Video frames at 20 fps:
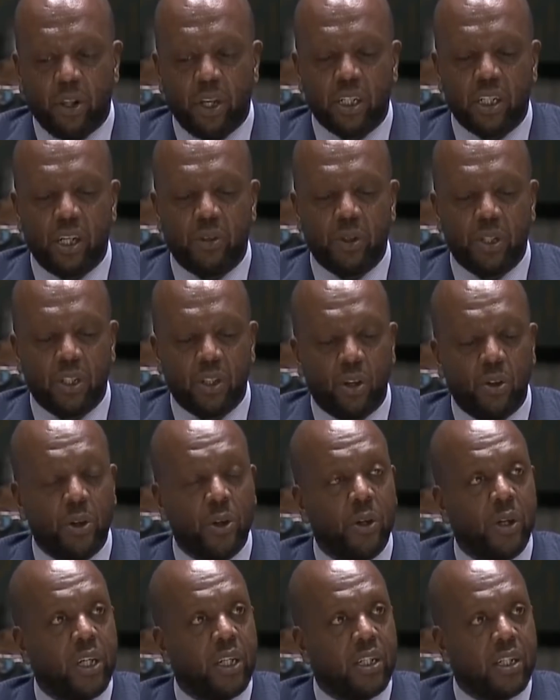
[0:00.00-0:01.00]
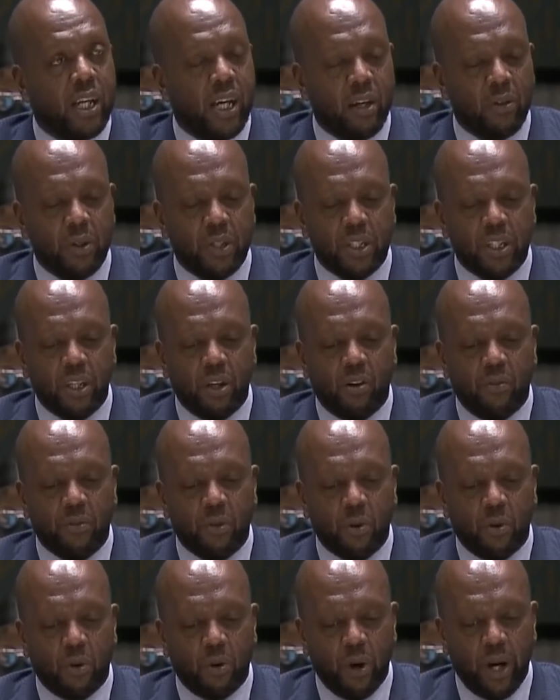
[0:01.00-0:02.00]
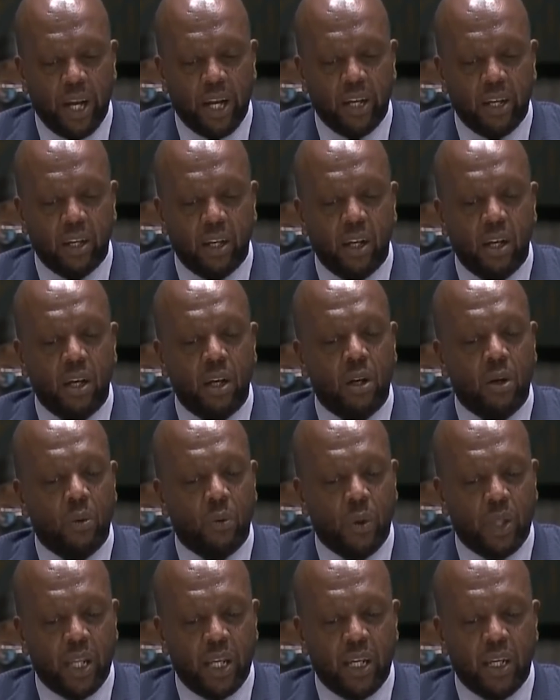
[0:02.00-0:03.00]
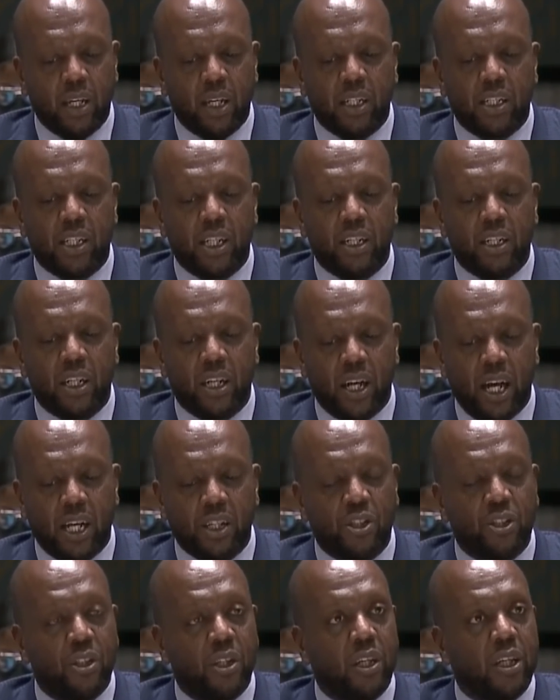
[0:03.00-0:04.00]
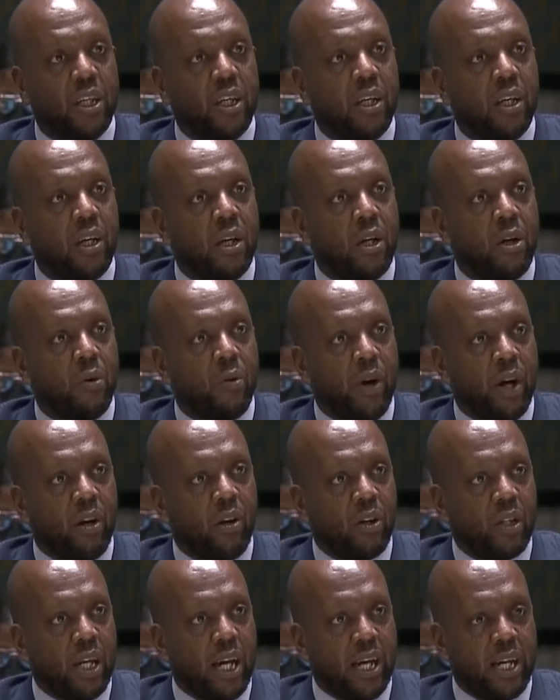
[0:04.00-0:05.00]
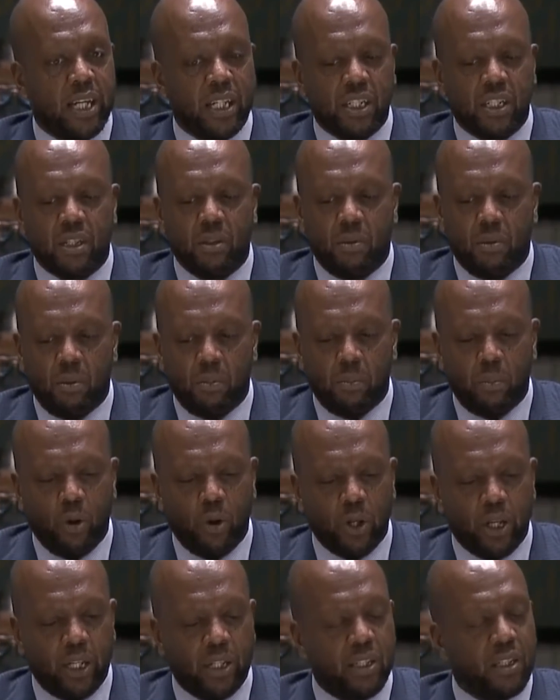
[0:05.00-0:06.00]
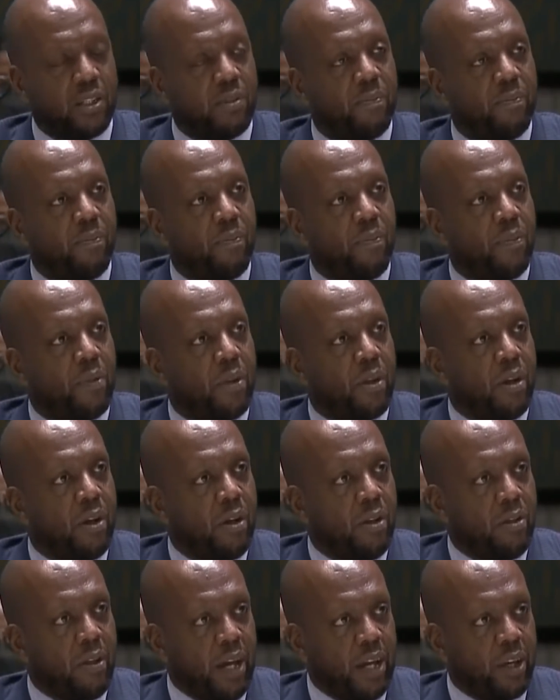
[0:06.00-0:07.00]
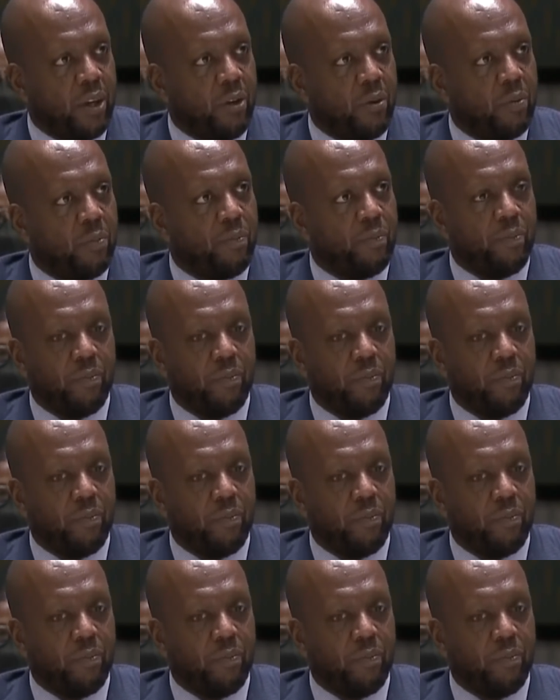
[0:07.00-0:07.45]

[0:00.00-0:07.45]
the territorial integrity of Ukraine within its internationally recognized borders. Thank you.